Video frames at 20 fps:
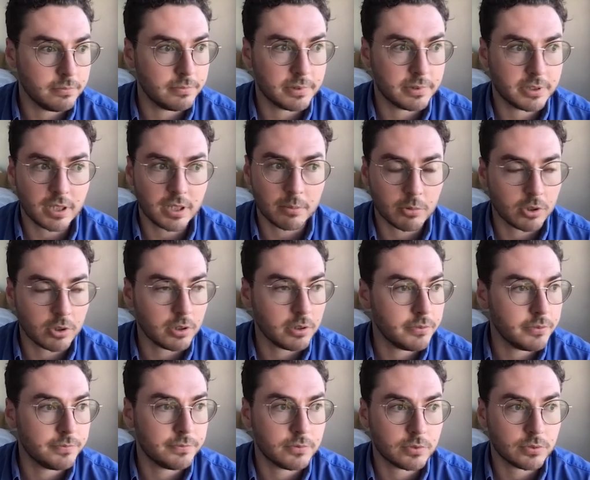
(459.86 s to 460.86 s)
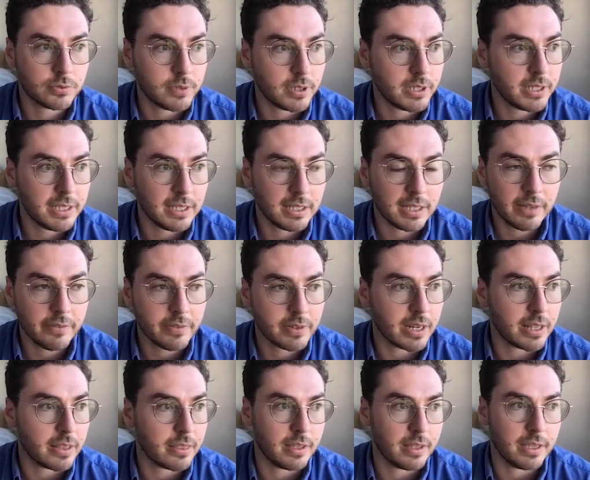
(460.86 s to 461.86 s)
summer of 2011,
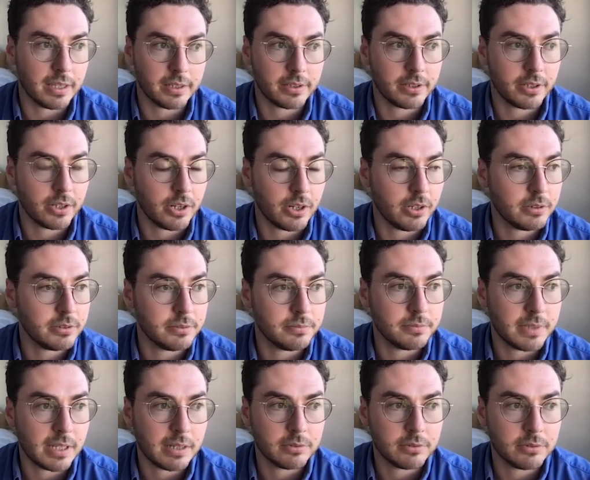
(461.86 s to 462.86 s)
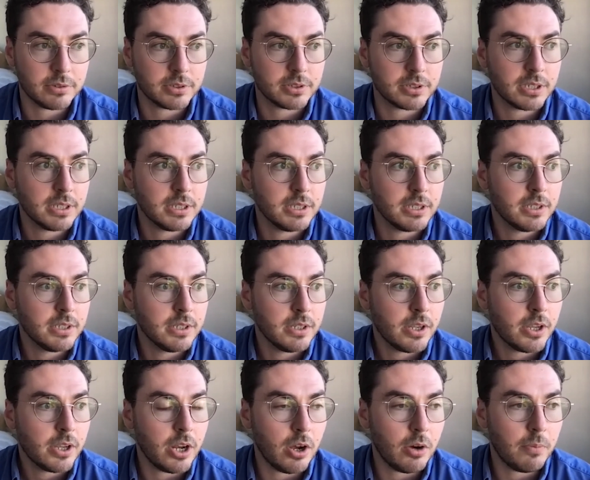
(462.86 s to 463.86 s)
I think, and that was,
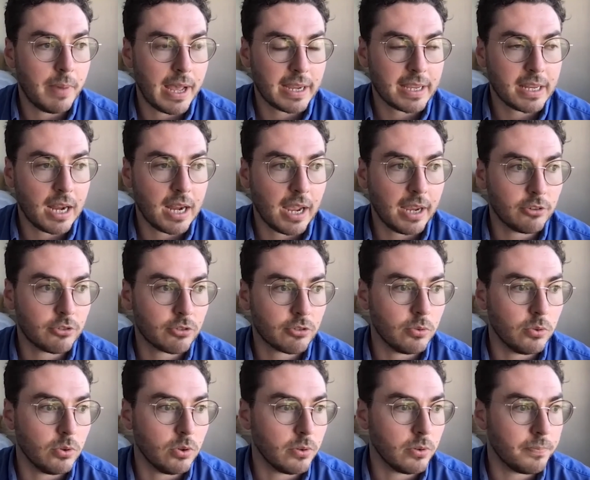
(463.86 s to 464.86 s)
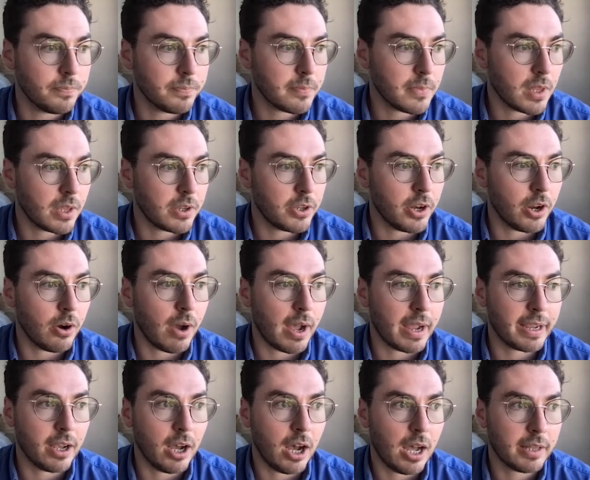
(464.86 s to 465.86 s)
back in high school.
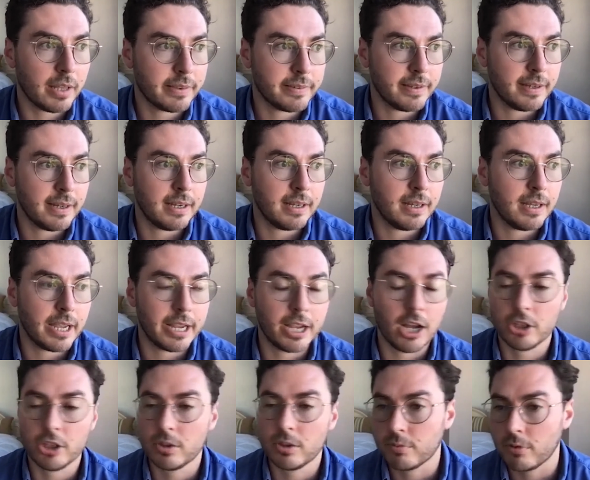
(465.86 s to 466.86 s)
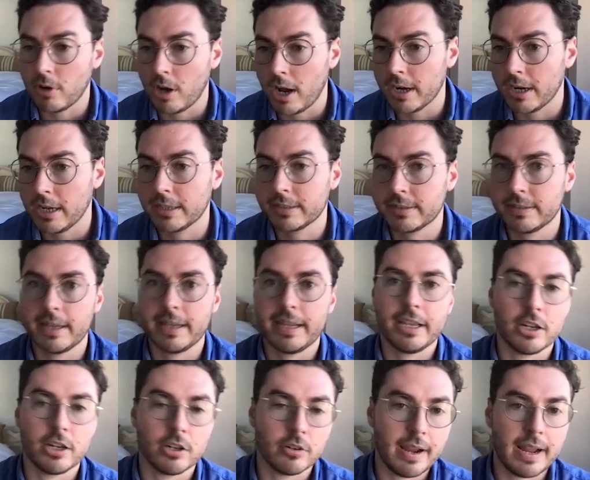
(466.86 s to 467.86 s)
I got the product, I
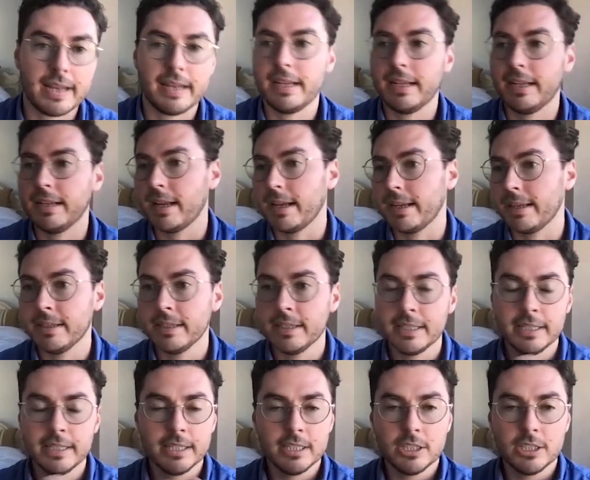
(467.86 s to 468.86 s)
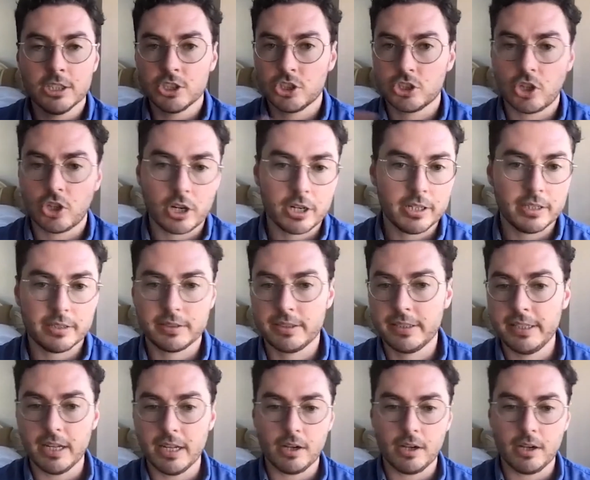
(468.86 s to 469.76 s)
iterated, I started,